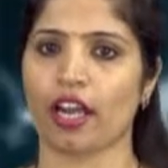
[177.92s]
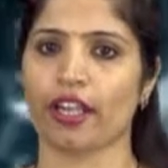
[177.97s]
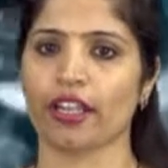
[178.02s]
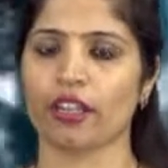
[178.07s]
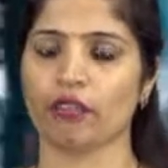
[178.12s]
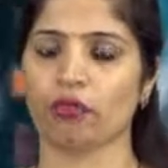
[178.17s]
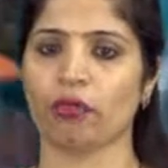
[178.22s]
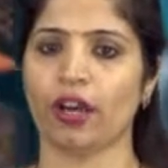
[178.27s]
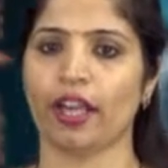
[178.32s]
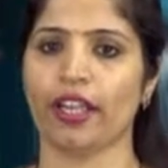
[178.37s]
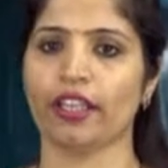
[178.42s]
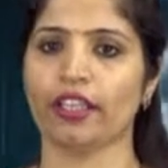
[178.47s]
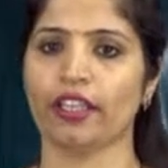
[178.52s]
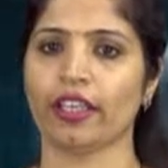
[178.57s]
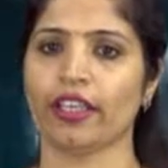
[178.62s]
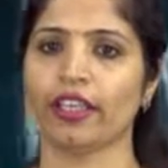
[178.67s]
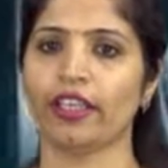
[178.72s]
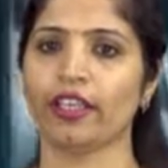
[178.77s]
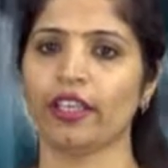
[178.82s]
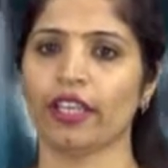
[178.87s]
are
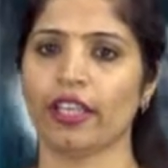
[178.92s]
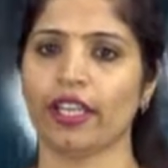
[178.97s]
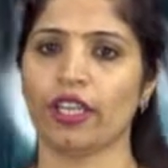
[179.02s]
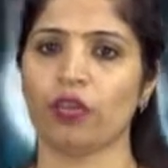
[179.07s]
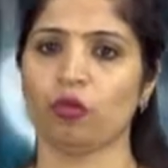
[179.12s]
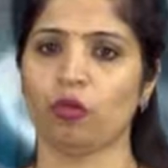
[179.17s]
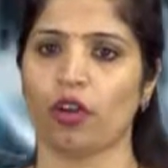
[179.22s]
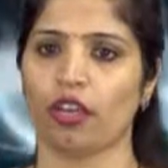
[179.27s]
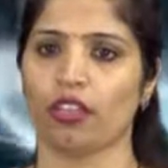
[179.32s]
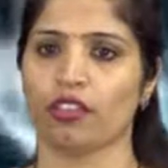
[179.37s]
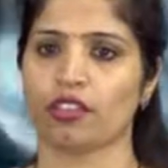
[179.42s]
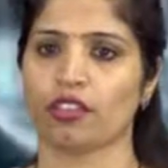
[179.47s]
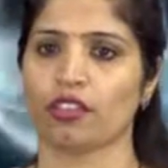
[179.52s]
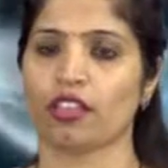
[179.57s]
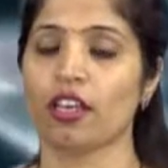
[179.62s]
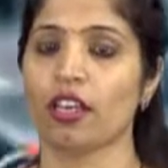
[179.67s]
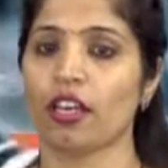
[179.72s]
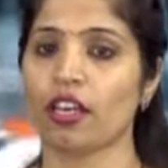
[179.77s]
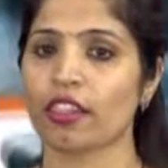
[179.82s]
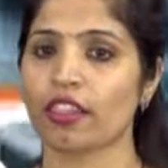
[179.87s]
defined in advance.
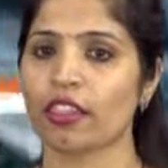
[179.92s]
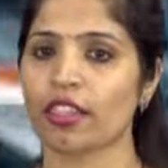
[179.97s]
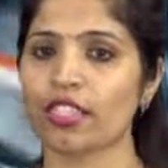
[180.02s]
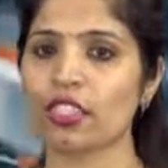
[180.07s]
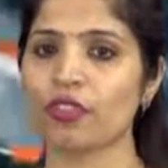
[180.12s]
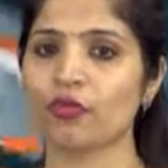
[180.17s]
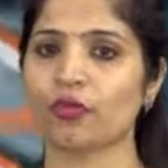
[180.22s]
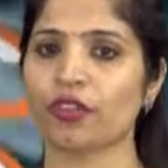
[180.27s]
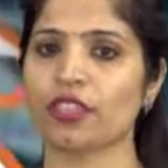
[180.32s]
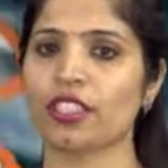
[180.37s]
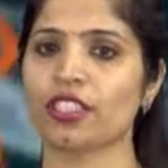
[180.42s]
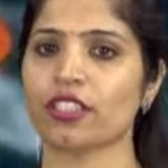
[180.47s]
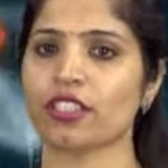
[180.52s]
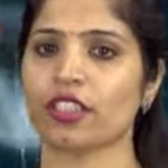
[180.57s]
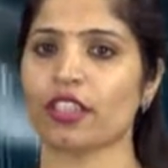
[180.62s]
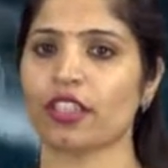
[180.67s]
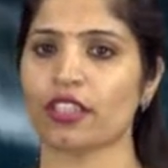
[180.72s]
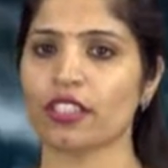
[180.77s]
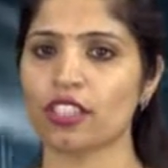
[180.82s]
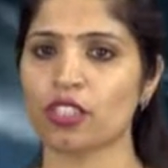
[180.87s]
This
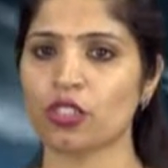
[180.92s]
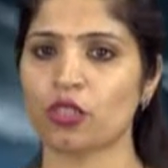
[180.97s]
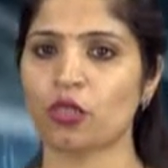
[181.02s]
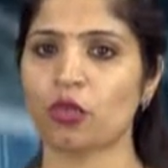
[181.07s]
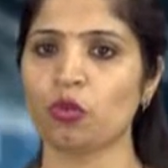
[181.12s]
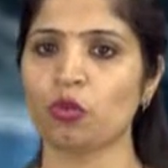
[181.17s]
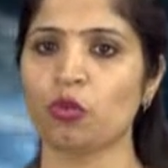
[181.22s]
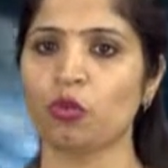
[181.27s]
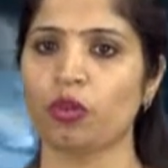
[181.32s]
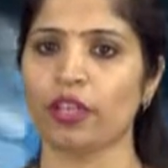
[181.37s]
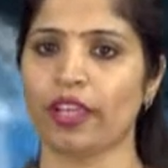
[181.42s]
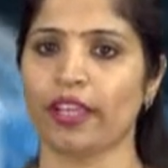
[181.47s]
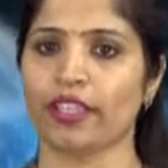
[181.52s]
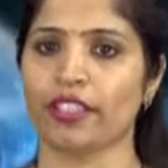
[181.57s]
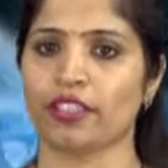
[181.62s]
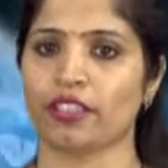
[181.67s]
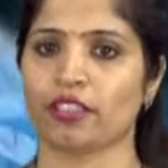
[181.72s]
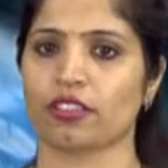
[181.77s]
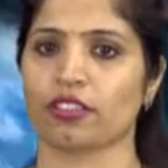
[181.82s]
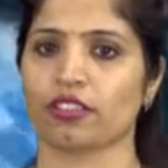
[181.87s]
feature is
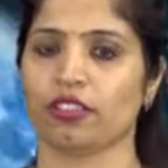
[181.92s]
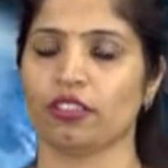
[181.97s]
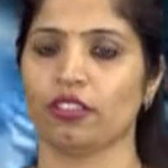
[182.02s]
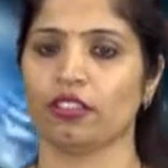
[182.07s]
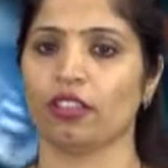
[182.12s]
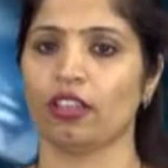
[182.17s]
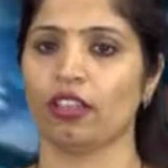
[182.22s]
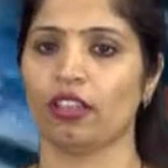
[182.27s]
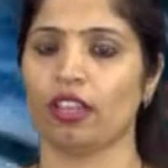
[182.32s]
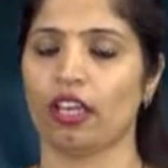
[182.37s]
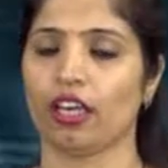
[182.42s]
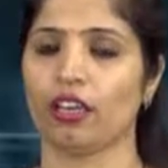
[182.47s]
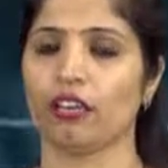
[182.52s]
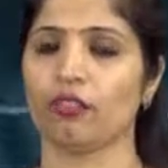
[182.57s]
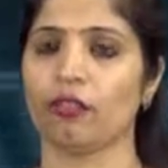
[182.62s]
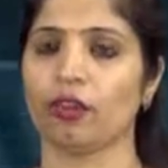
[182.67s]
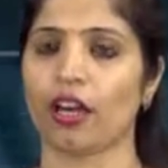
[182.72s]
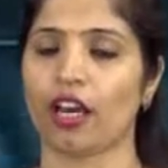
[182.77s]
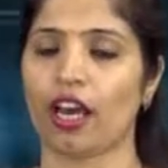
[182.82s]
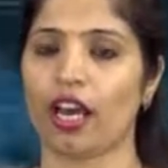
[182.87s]
two-edged.
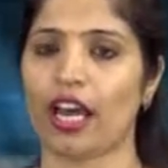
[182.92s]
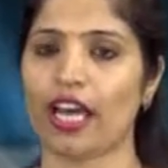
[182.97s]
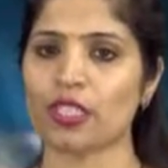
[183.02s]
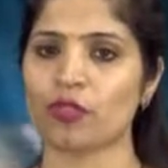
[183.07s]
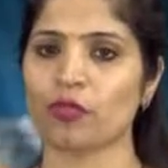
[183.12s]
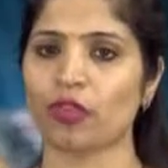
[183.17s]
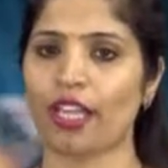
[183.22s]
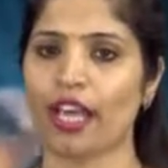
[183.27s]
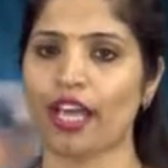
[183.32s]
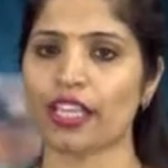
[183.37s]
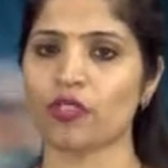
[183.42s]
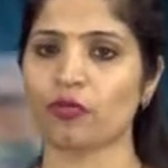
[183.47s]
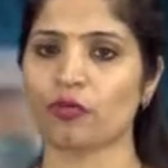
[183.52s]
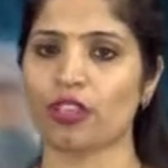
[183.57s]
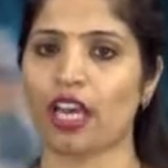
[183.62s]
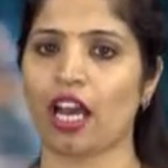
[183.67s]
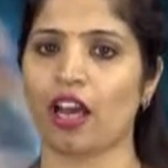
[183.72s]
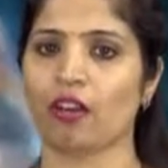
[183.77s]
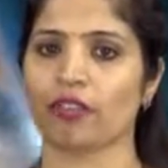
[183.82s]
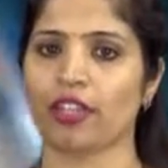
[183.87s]
Uh, as well as
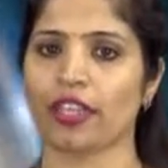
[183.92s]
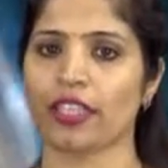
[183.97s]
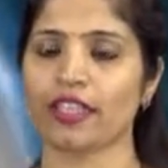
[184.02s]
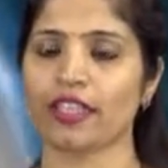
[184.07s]
we have the